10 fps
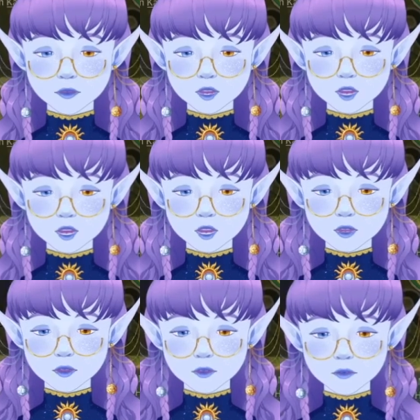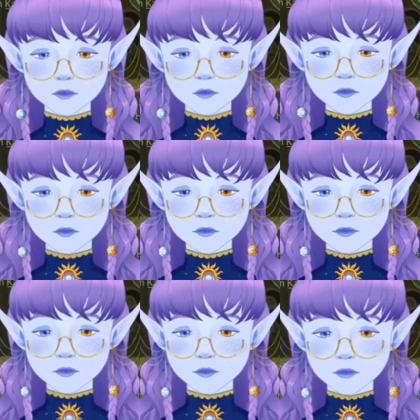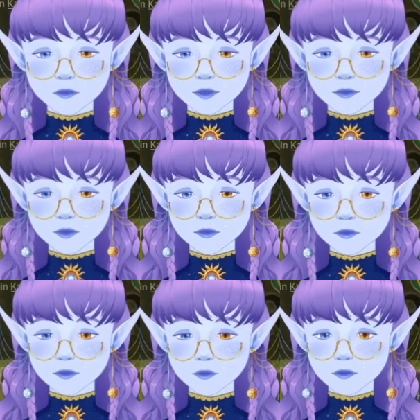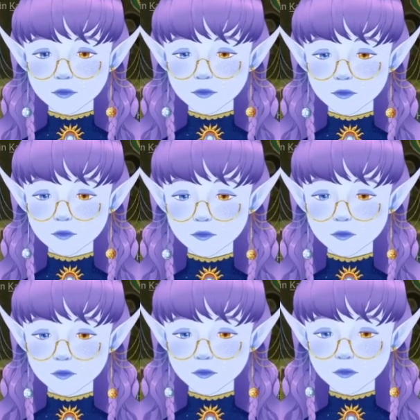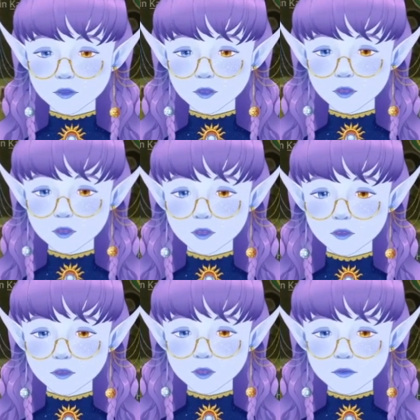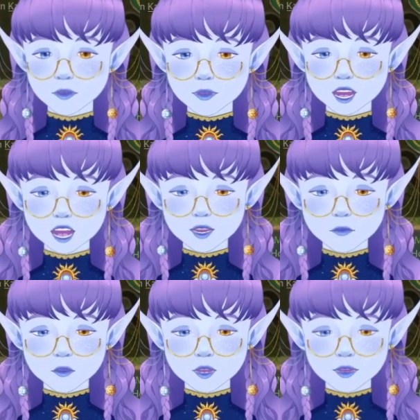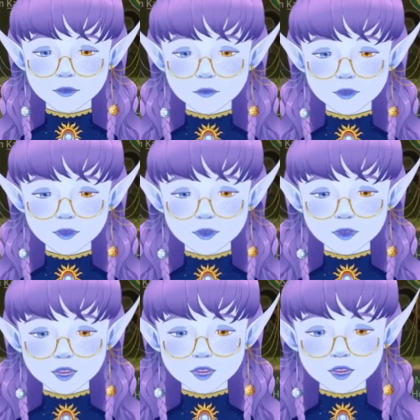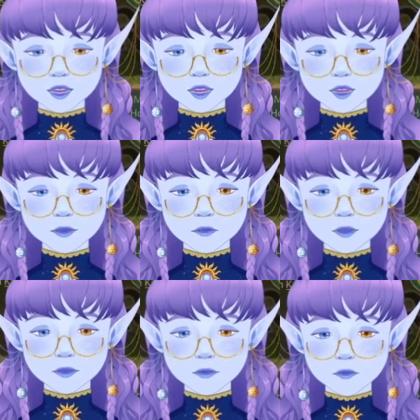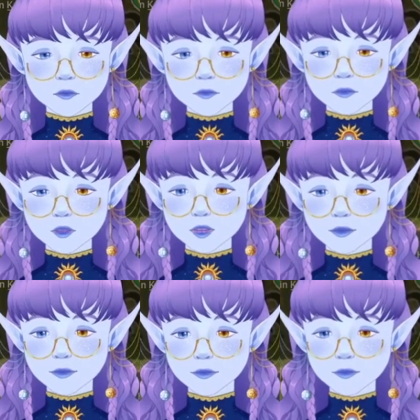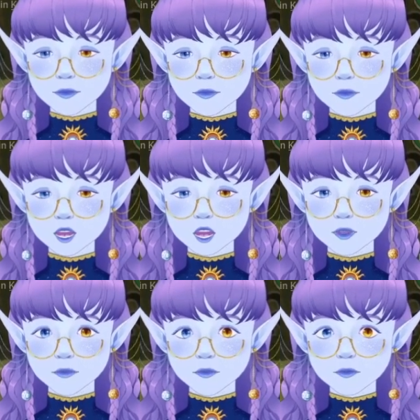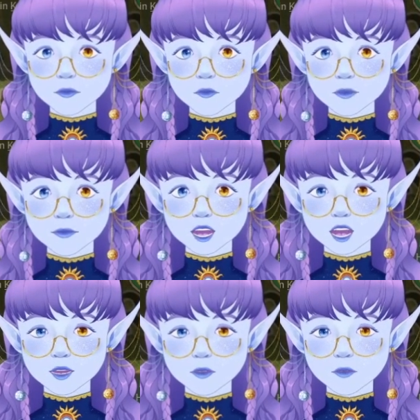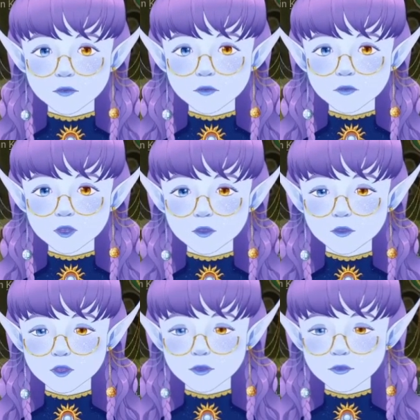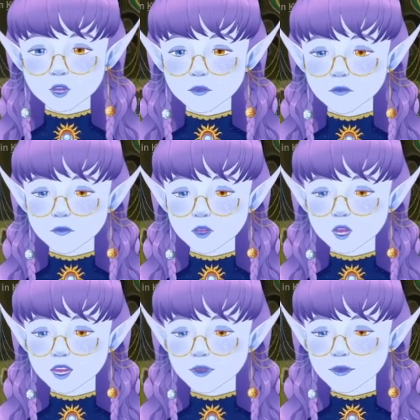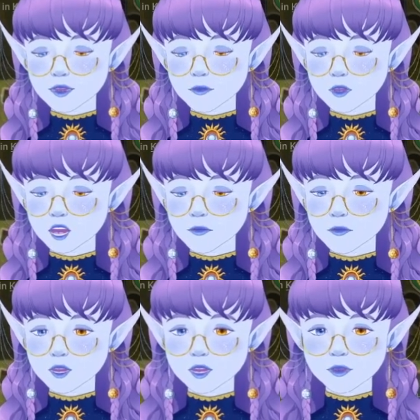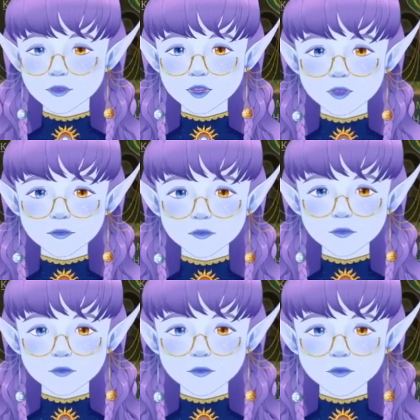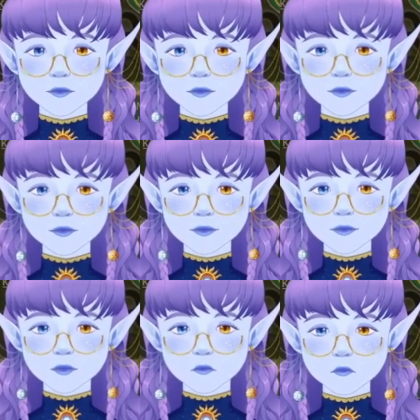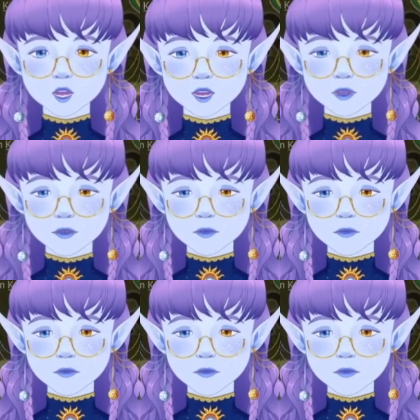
of... Do I have any filters on? No, because I wanted him to study Hebrew. But I don't know if... I think he probably already will